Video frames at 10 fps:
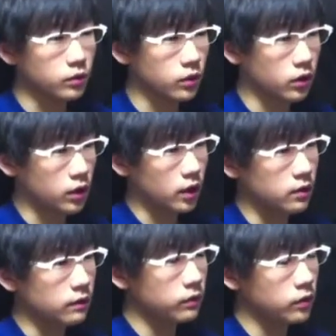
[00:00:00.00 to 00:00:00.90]
were kind
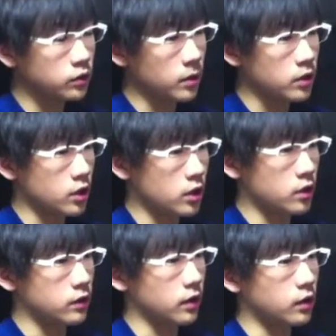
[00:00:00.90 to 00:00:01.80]
of influenced by
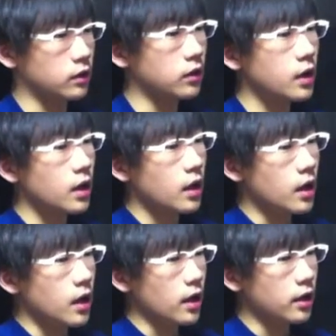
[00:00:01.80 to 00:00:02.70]
Chinese a little,
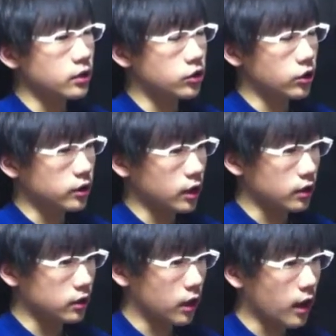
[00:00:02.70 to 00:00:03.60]
and during
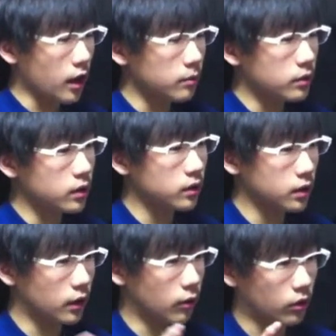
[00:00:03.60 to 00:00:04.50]
that time,
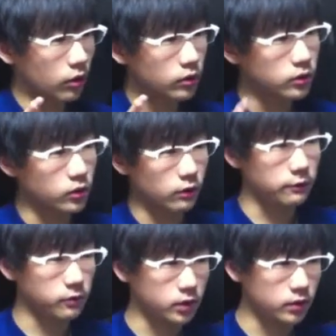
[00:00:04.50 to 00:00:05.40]
they were also
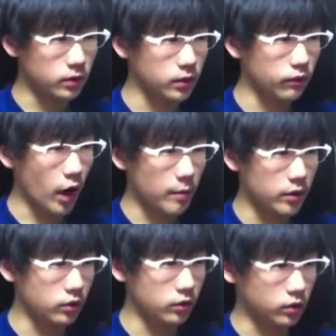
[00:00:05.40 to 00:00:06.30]
influenced with the
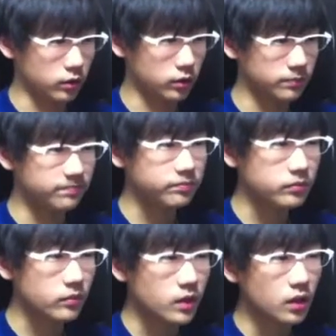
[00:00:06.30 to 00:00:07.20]
ramen noodles.
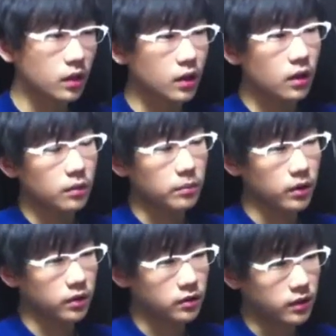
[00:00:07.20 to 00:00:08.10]

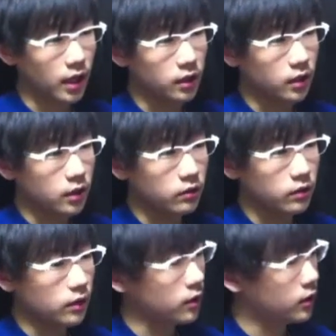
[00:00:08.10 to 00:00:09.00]
But sadly,
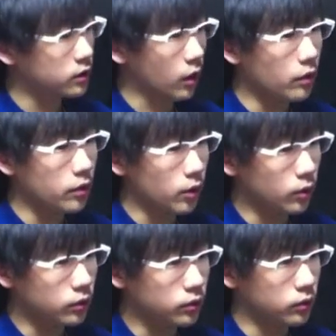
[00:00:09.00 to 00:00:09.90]
it is
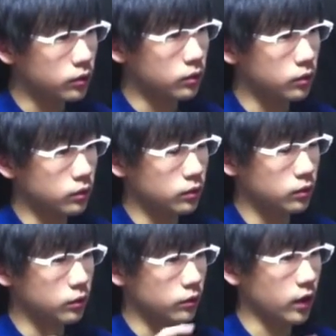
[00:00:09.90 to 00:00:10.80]
unknown
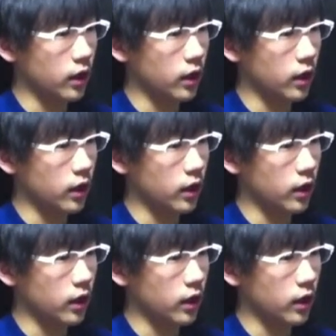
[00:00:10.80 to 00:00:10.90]
who